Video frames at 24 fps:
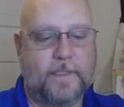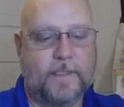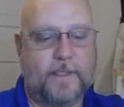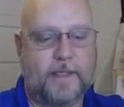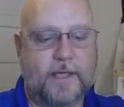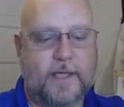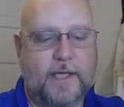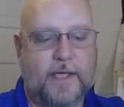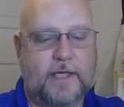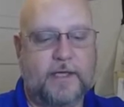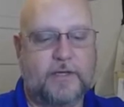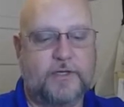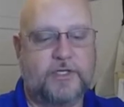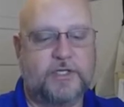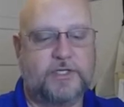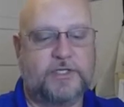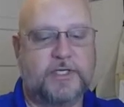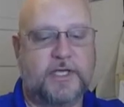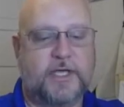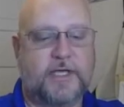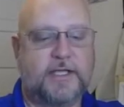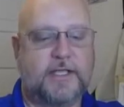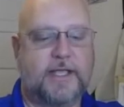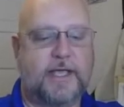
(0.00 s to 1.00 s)
okay,
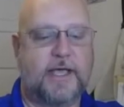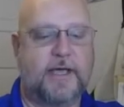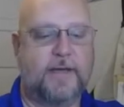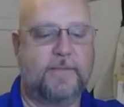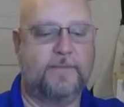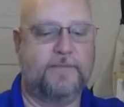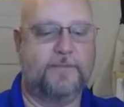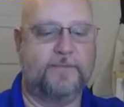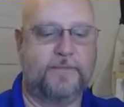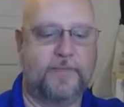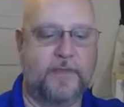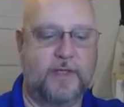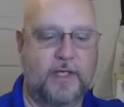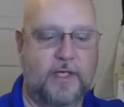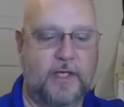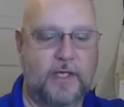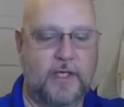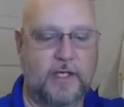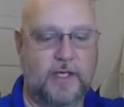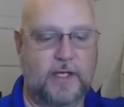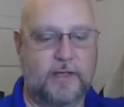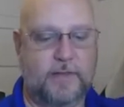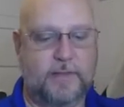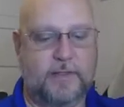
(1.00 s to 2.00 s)
just like that.
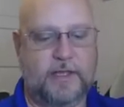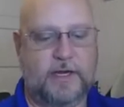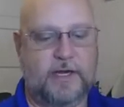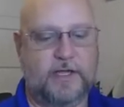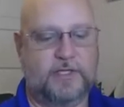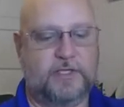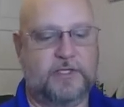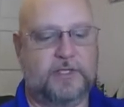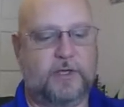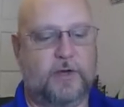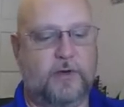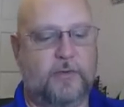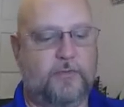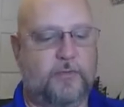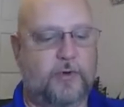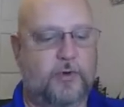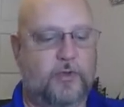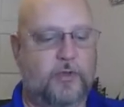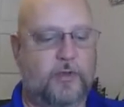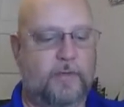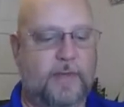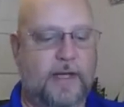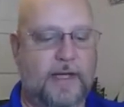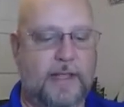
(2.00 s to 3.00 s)
Then I start
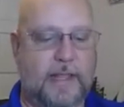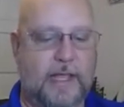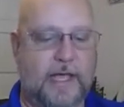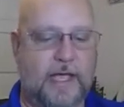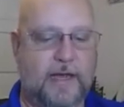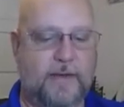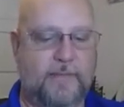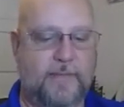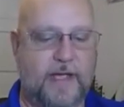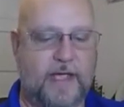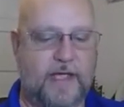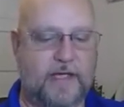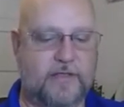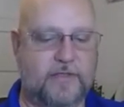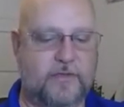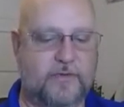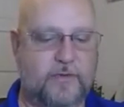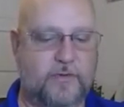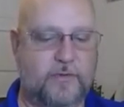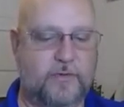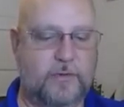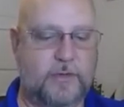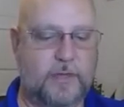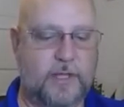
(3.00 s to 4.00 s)
pulling my line back
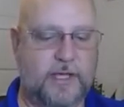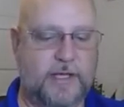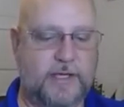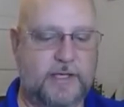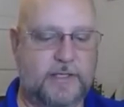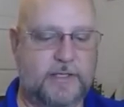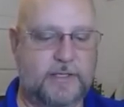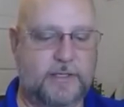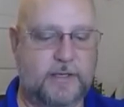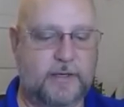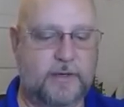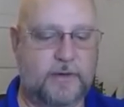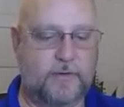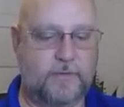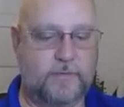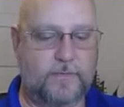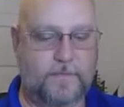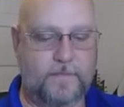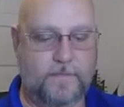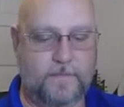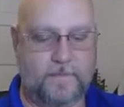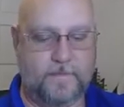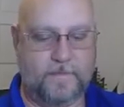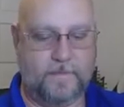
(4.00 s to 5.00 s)
through, like so,
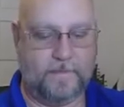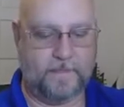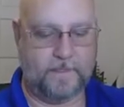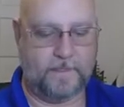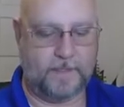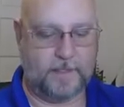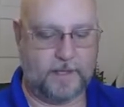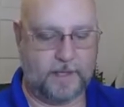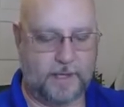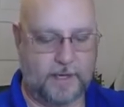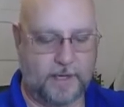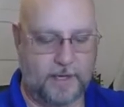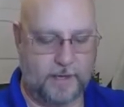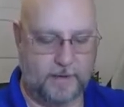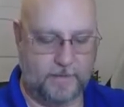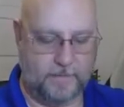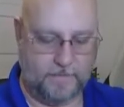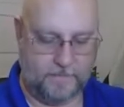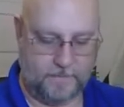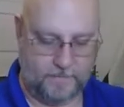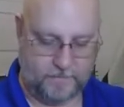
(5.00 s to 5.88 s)
okay.